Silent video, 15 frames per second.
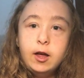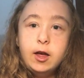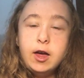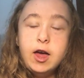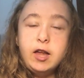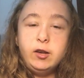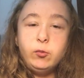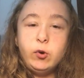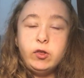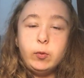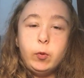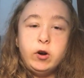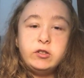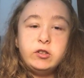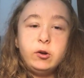And with the
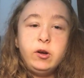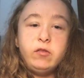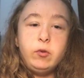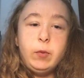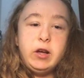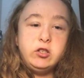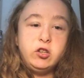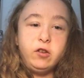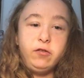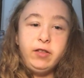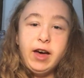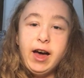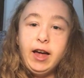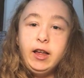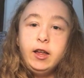personal information of
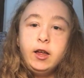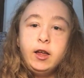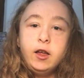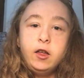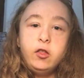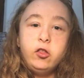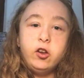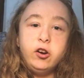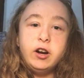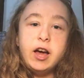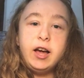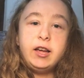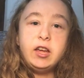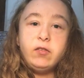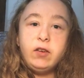that, they're
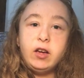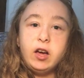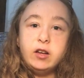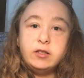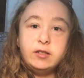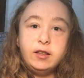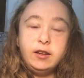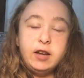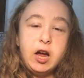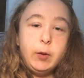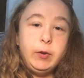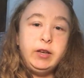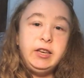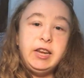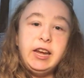not giving us the time
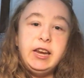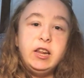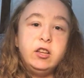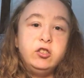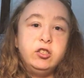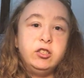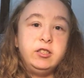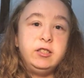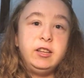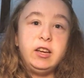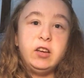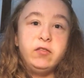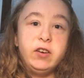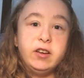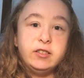and needed just to
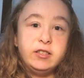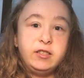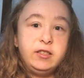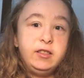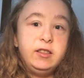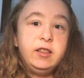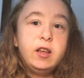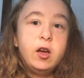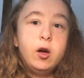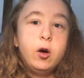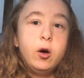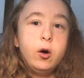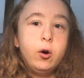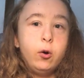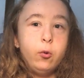give us
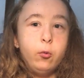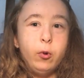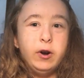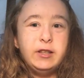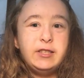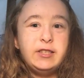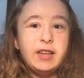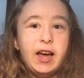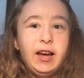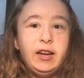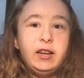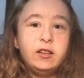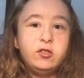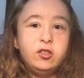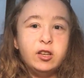what it's
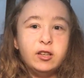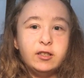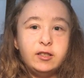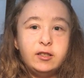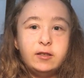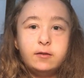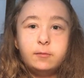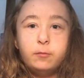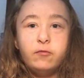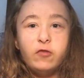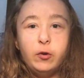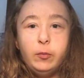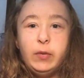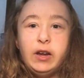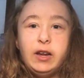like just
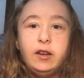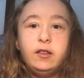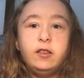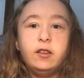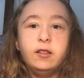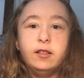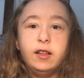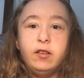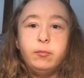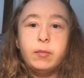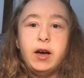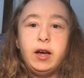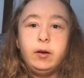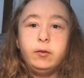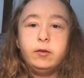for me to live
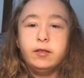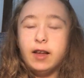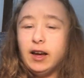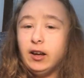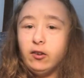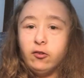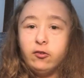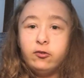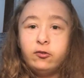my life.